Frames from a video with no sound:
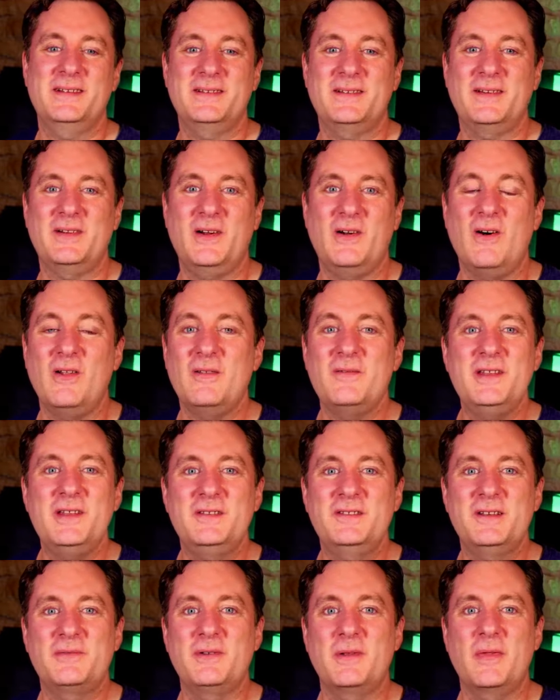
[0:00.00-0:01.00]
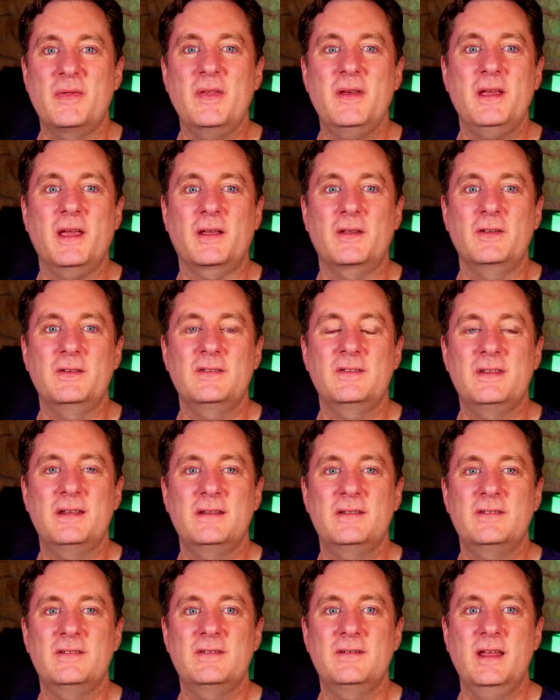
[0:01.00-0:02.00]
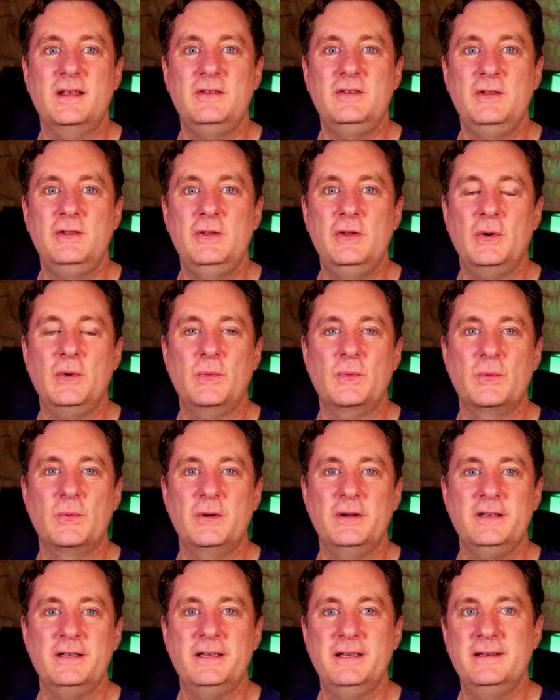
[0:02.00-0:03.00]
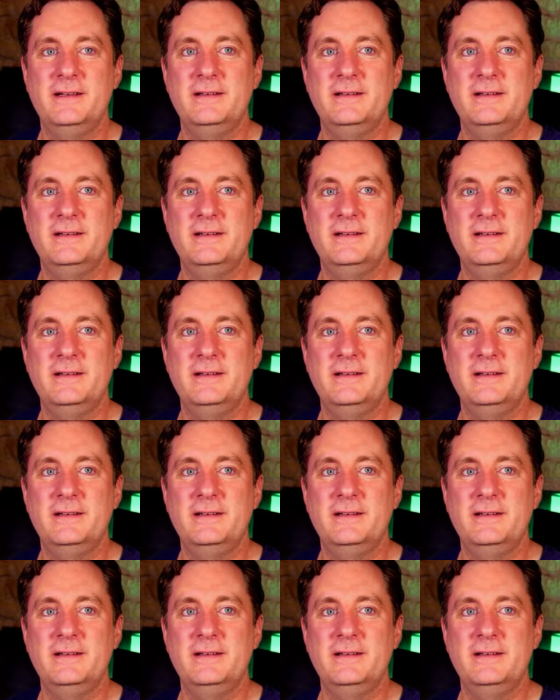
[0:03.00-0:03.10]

all of these different things that they don't really,